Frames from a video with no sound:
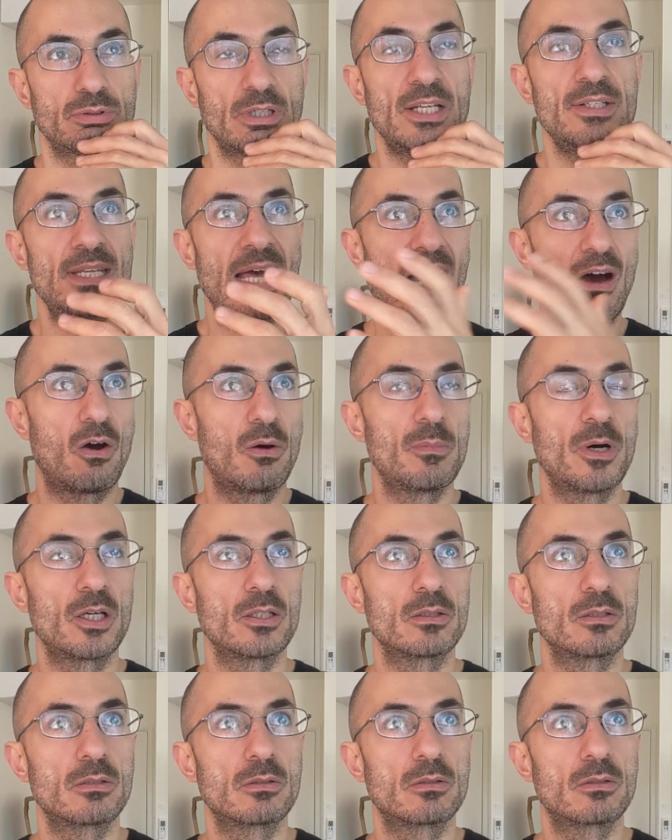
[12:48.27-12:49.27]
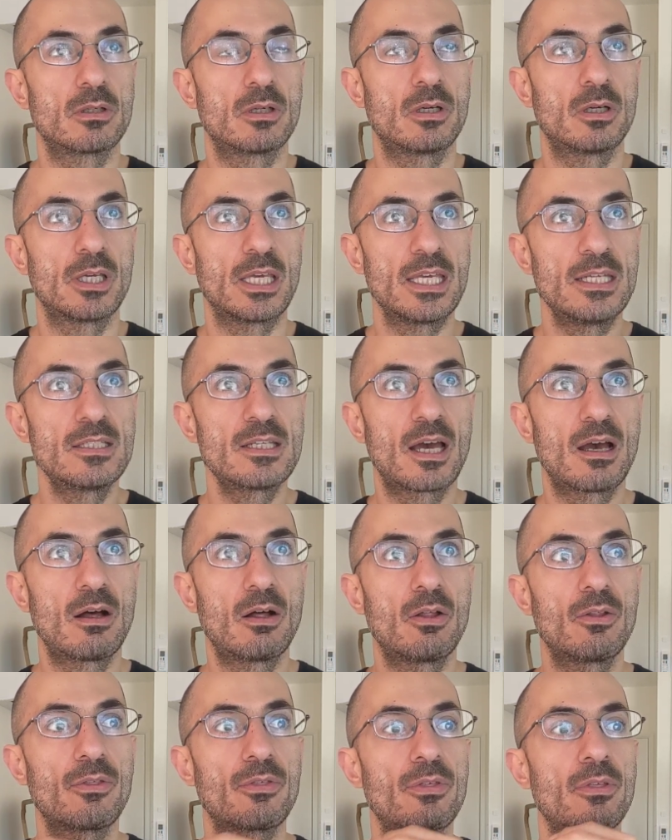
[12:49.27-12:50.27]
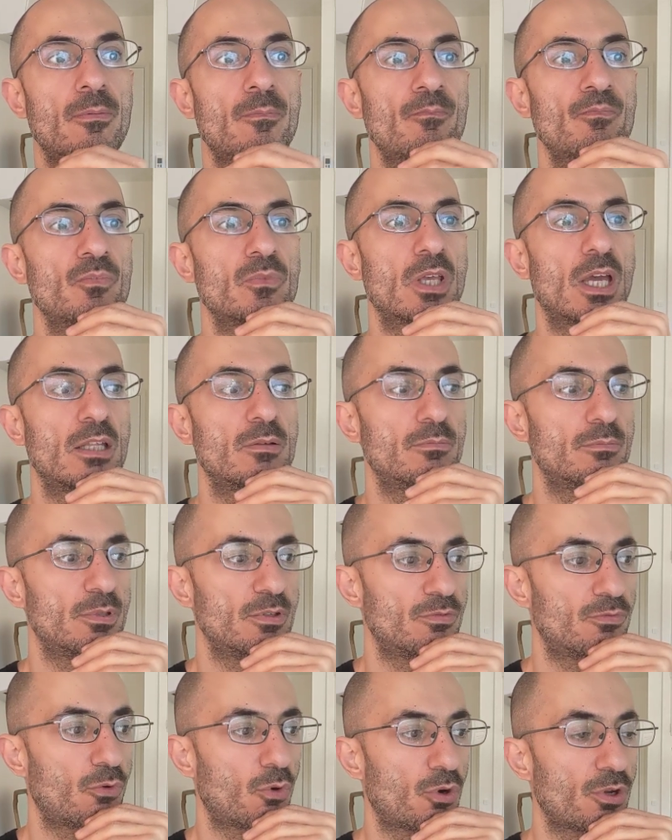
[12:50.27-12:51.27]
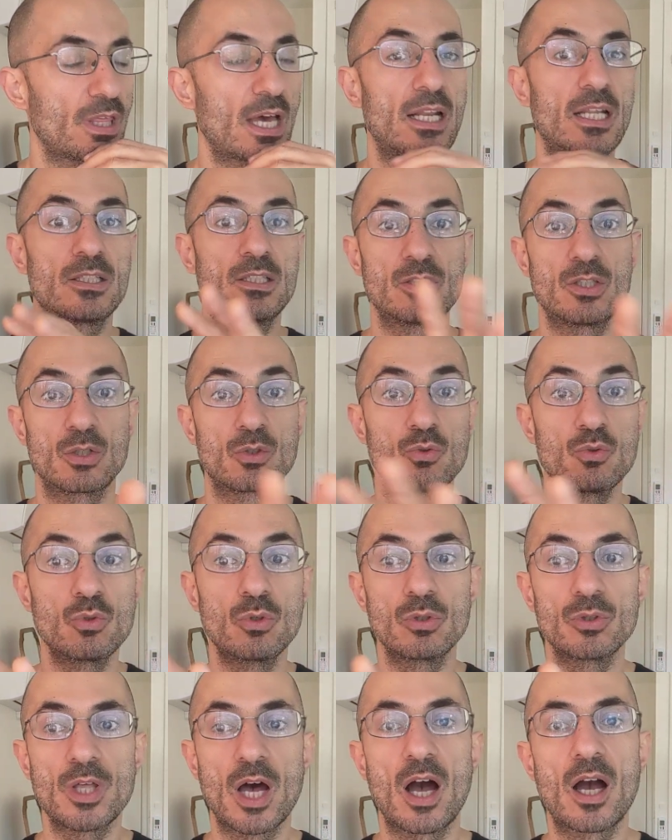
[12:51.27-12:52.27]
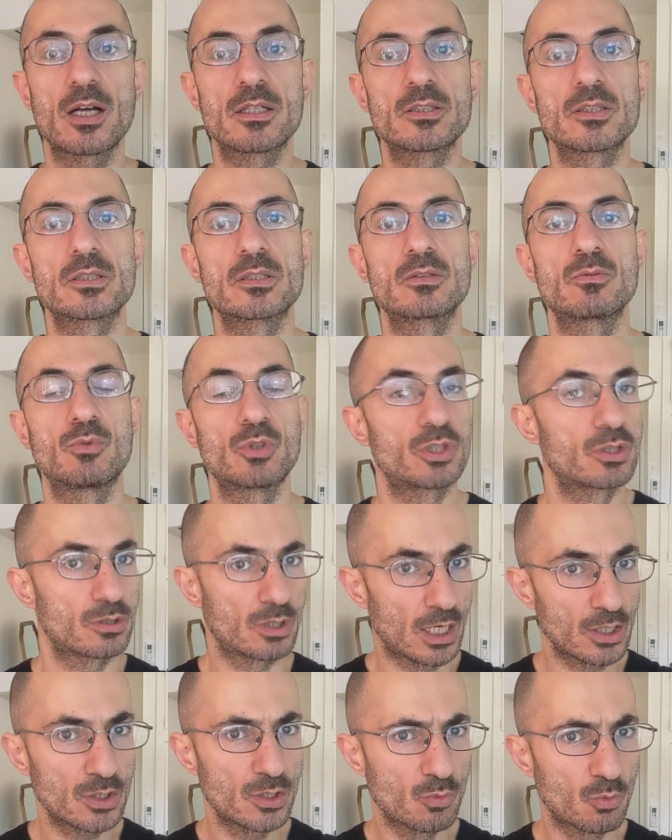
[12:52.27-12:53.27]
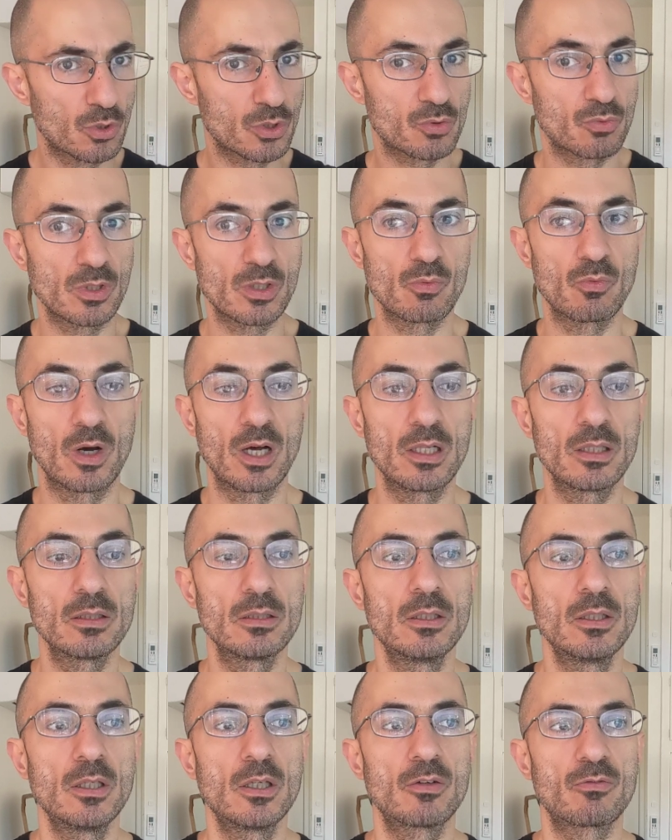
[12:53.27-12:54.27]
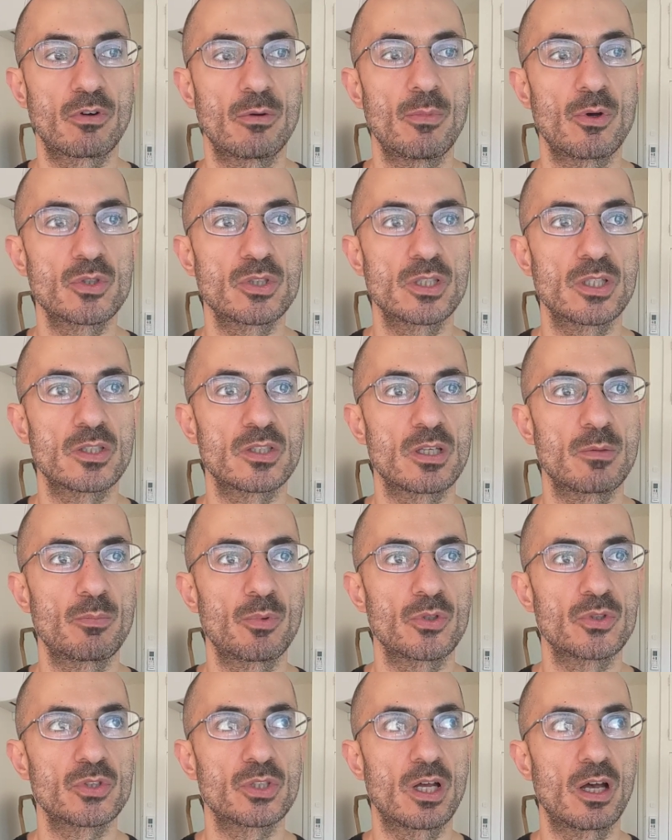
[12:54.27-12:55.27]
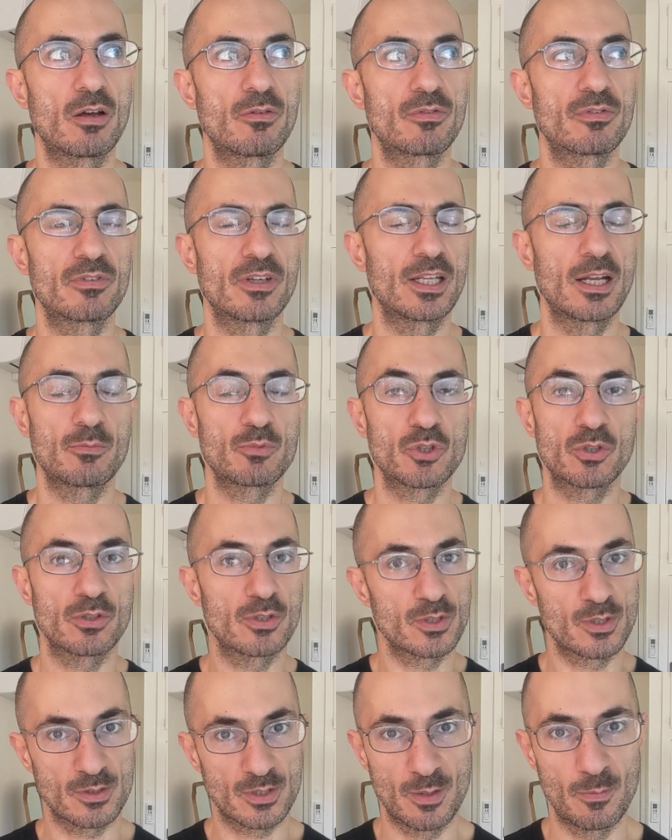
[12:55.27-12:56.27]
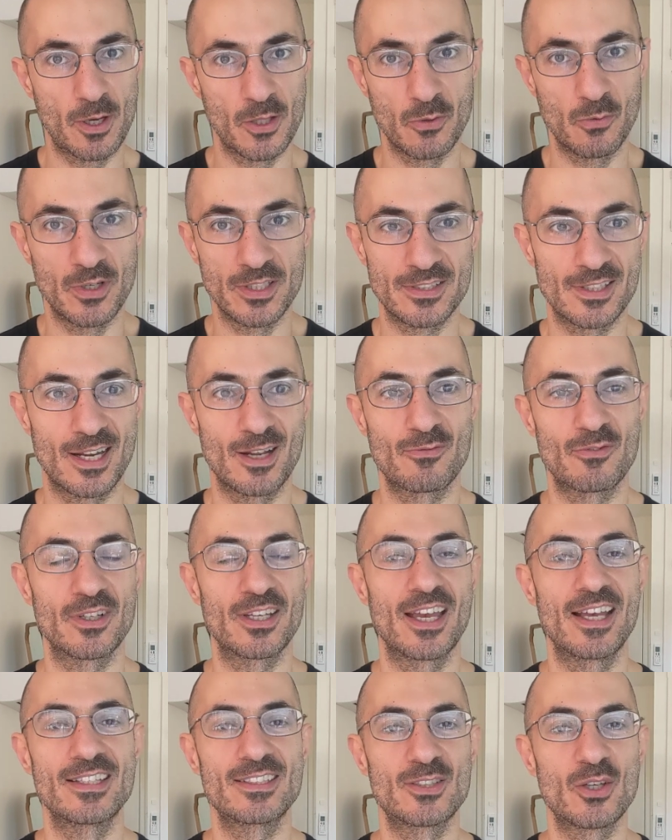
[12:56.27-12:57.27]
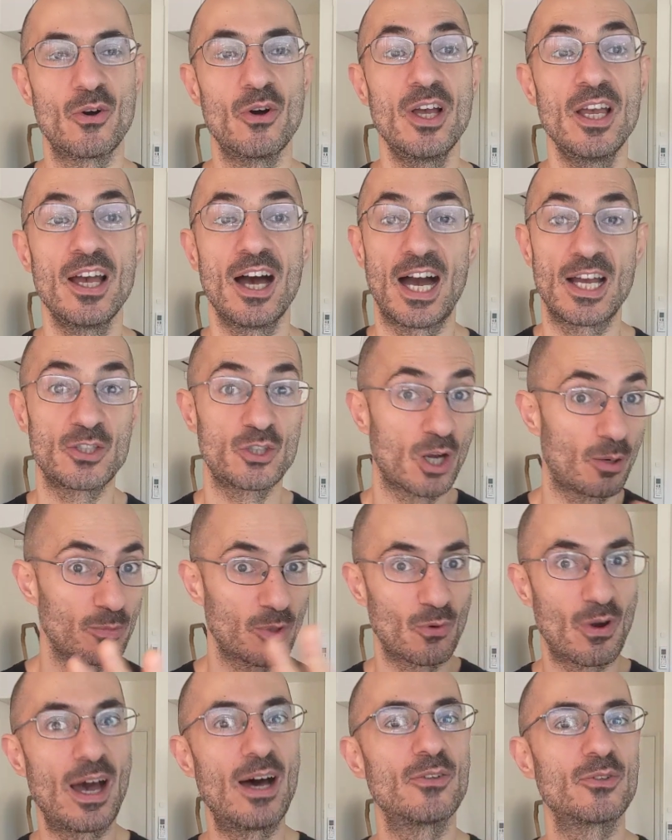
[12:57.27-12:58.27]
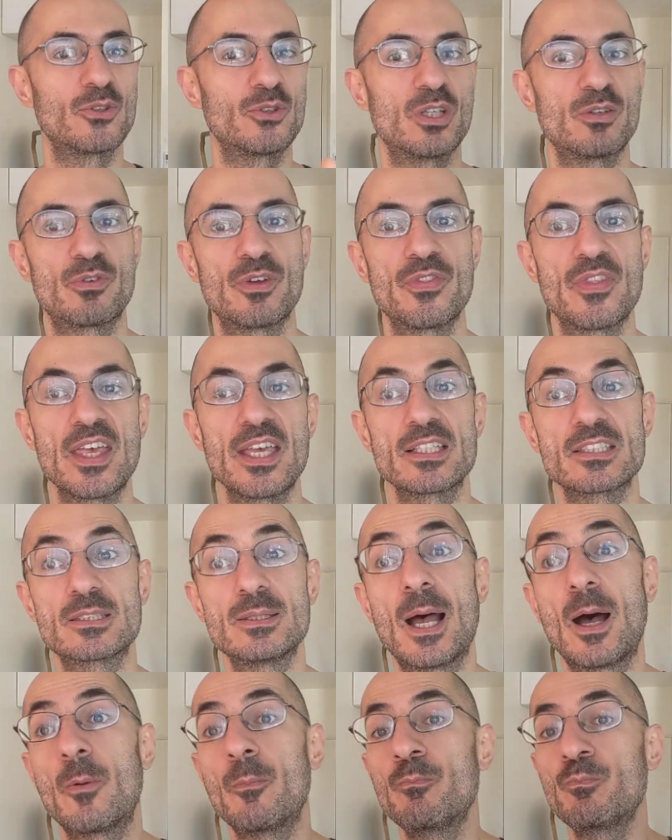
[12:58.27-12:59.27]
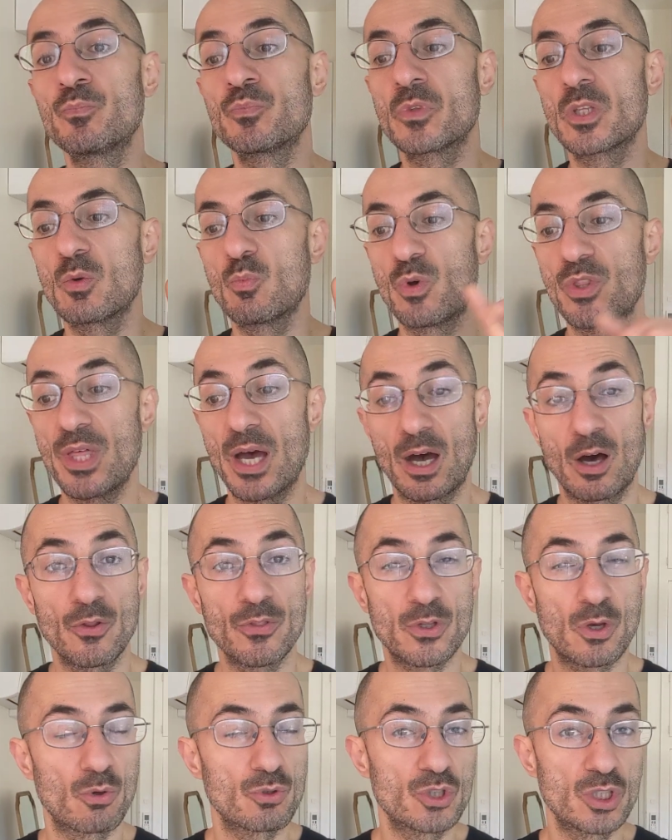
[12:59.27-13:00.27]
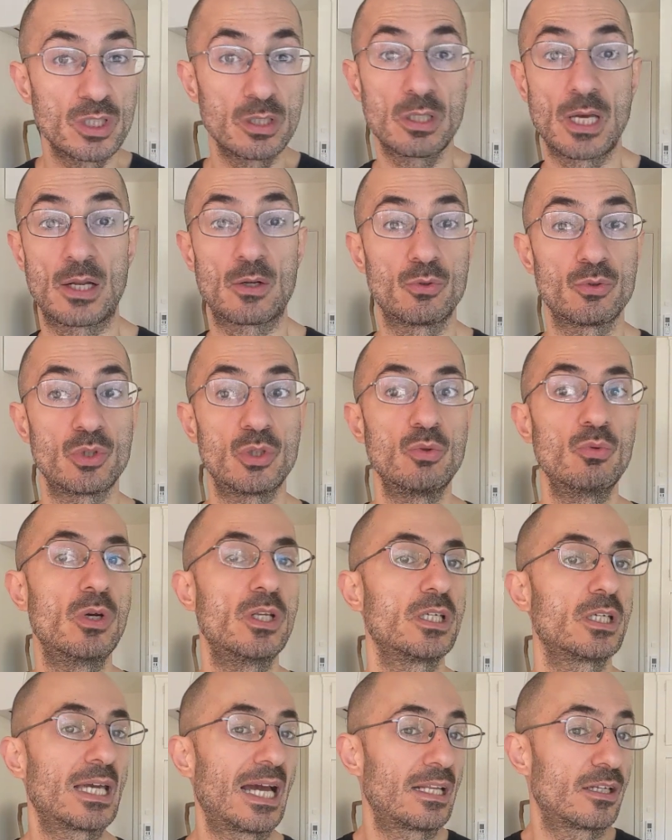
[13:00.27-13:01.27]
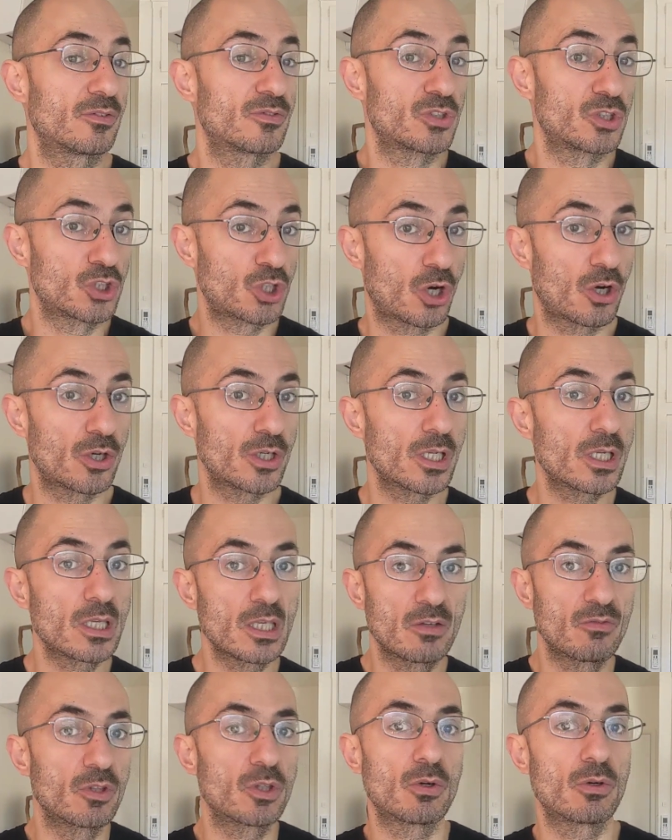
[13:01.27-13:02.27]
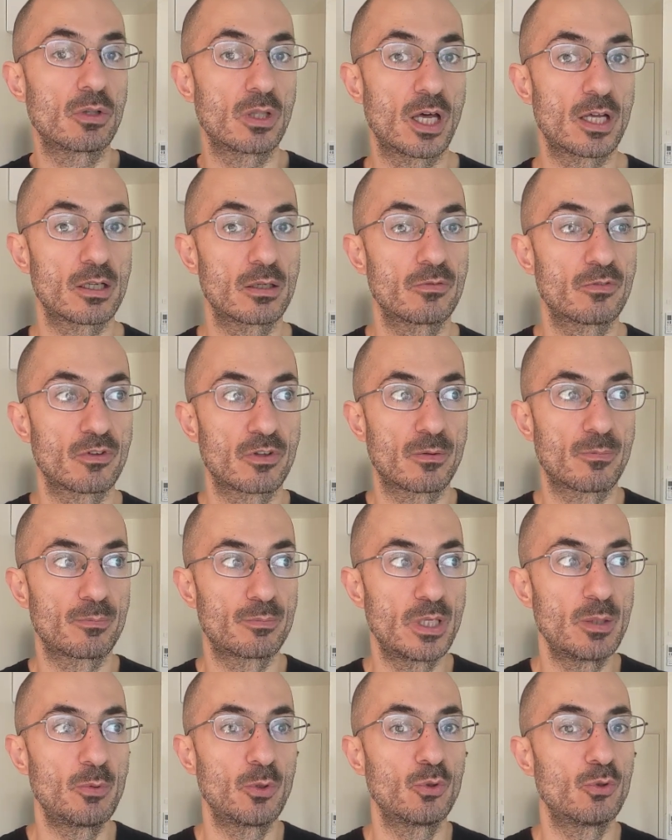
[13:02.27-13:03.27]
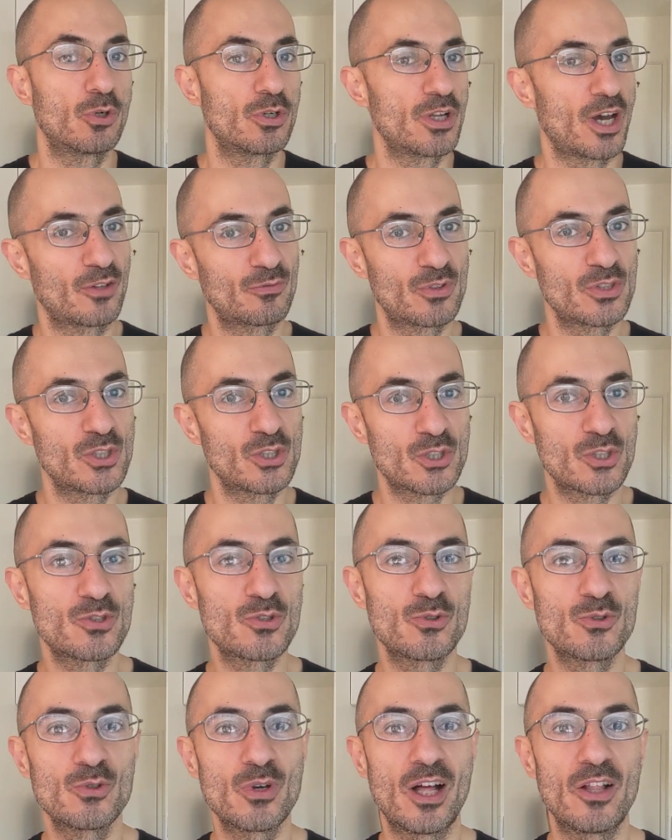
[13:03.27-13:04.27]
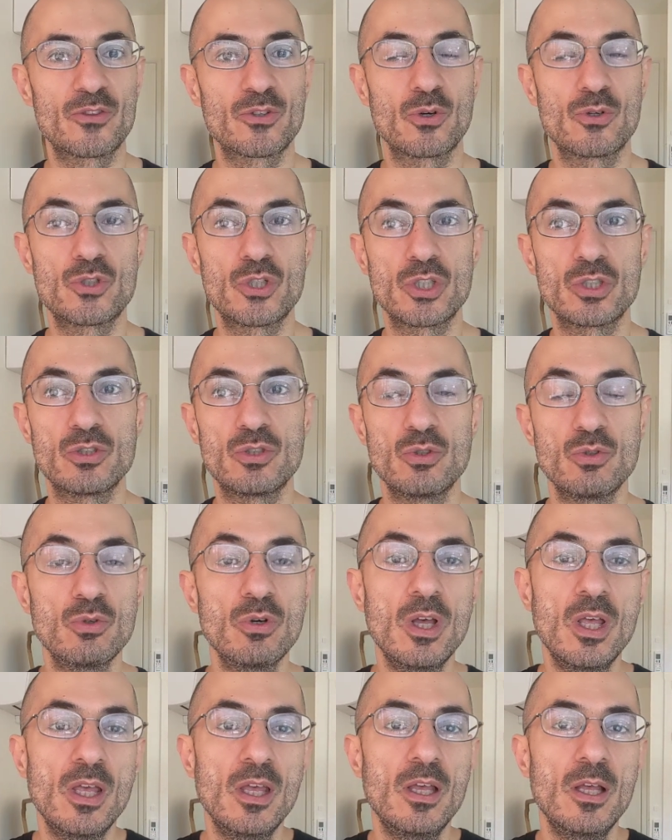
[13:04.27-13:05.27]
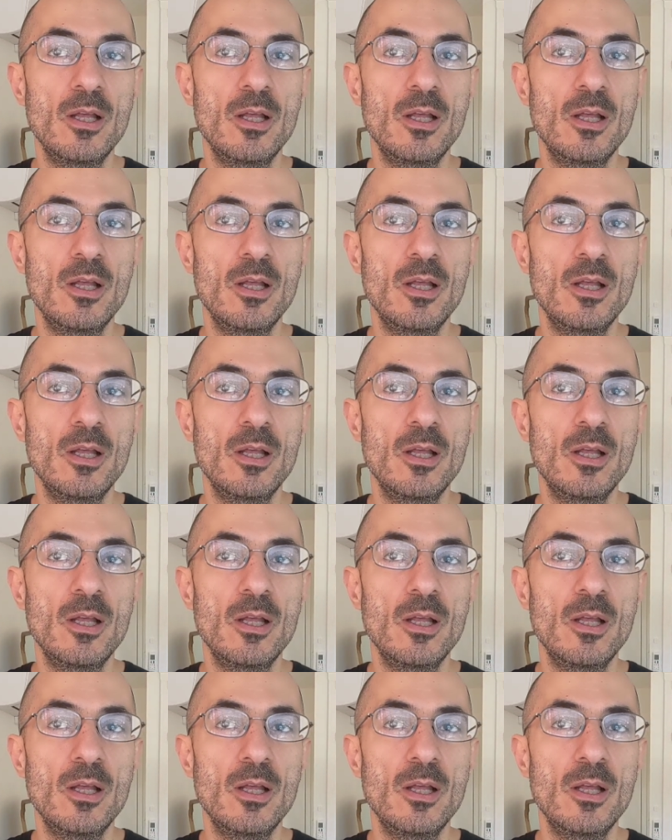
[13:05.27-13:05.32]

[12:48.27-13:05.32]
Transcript: And now I'm on Hint Health. And before that, I did the Google Docs, which actually works really well for most of the simple stuff. And I'm sure there's some other ones that I forget. So I jumped around to different things. Now, with the health coaching, I don't do any kind of charting, even though a lot of people who are not physicians who do health coaching do.